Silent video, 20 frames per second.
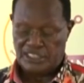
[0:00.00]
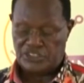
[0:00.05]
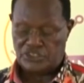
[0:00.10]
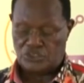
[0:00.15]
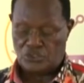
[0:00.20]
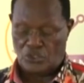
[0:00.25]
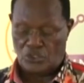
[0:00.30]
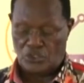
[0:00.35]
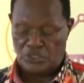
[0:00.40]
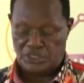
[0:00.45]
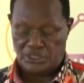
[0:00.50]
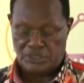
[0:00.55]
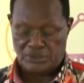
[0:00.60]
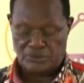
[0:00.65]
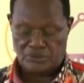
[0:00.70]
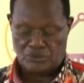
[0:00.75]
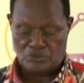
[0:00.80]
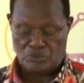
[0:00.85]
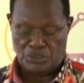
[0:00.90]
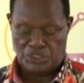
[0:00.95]
This road,
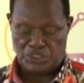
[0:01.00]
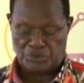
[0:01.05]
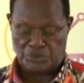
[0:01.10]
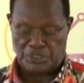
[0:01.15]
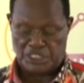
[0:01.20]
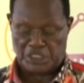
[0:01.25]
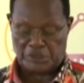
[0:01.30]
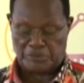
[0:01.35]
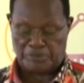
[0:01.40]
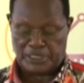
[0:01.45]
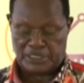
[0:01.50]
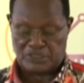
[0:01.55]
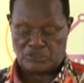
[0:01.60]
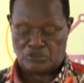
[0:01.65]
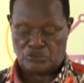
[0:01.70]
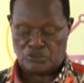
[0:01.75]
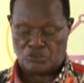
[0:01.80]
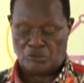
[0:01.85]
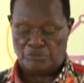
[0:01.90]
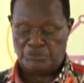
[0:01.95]
which we
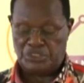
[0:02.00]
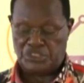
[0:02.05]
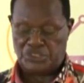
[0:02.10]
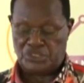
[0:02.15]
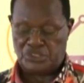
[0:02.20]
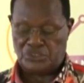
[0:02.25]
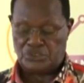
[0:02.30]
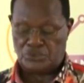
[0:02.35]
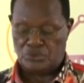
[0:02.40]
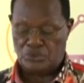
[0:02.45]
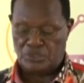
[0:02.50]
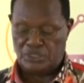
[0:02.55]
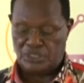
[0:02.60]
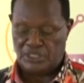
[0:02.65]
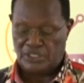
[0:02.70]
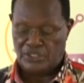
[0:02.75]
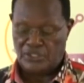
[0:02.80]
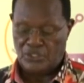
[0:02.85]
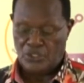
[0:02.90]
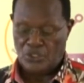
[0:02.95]
expect to commission
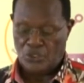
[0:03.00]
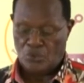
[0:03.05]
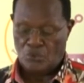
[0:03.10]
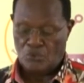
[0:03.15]
soon,